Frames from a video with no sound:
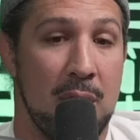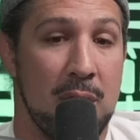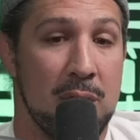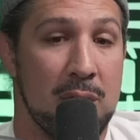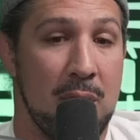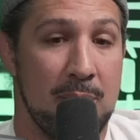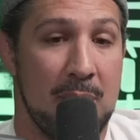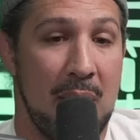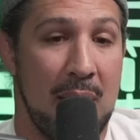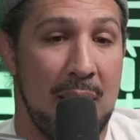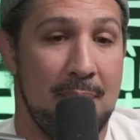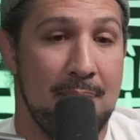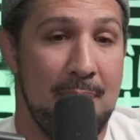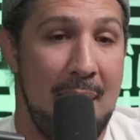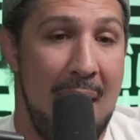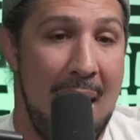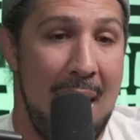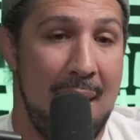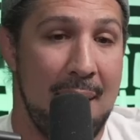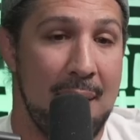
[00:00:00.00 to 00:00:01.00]
So I'm taking
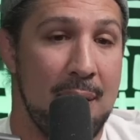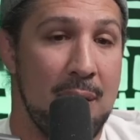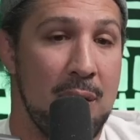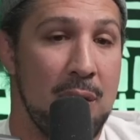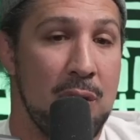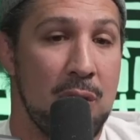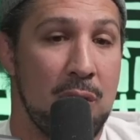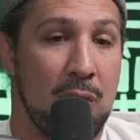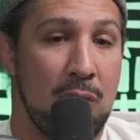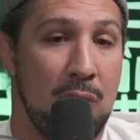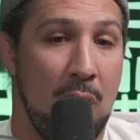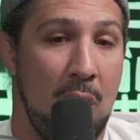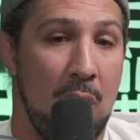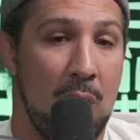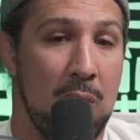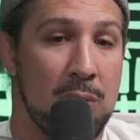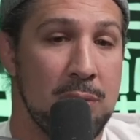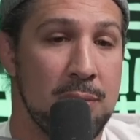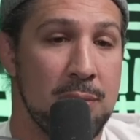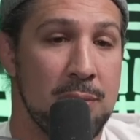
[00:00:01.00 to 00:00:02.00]
Matt,
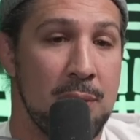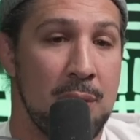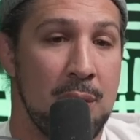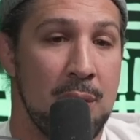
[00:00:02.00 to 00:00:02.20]
Kron,